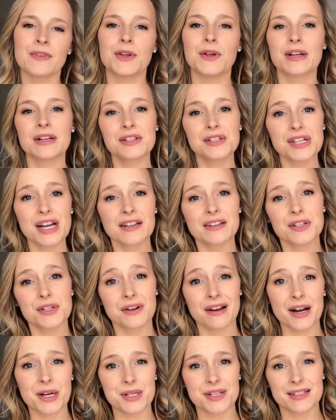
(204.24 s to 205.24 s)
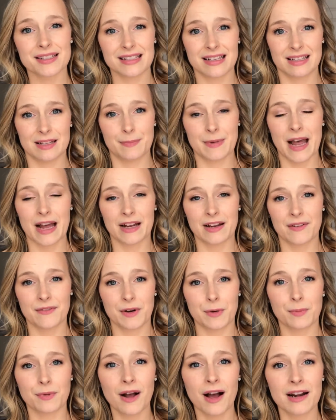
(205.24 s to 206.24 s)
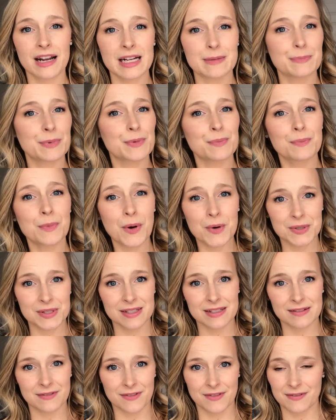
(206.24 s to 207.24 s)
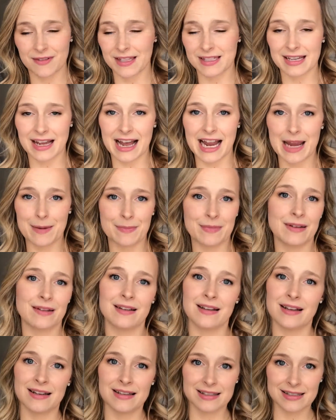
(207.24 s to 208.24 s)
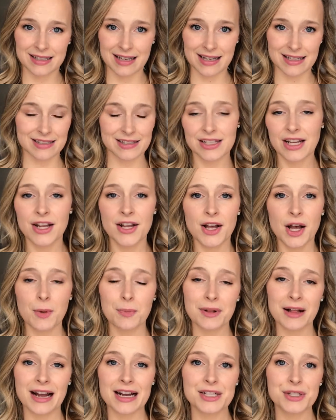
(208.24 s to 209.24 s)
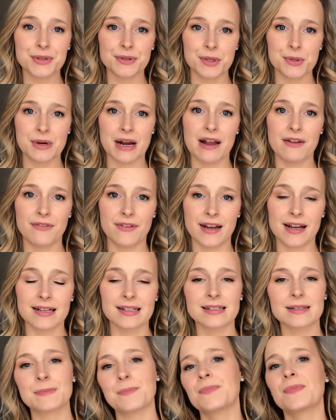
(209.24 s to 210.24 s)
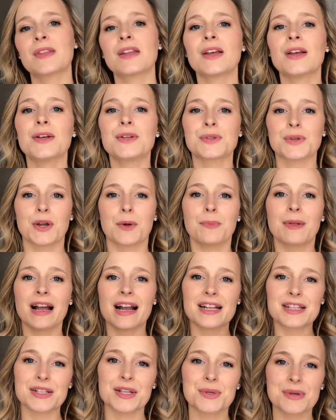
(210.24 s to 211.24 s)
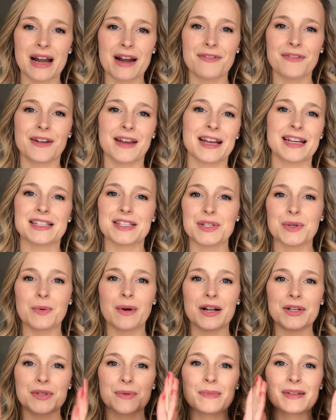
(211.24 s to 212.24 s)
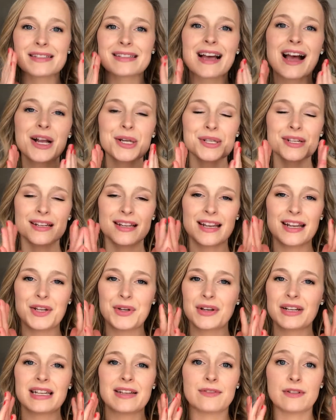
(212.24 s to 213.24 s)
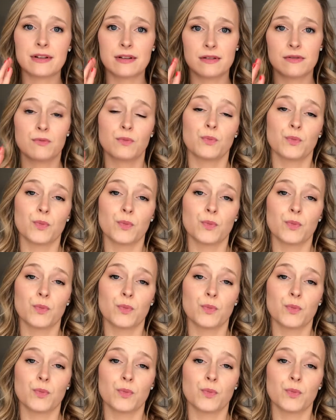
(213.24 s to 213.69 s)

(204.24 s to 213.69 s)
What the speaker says: You can check the directions on the back of your product, but most of the time it says apply to a dry face. So you apply it to the dry face, you want to massage it in. You can even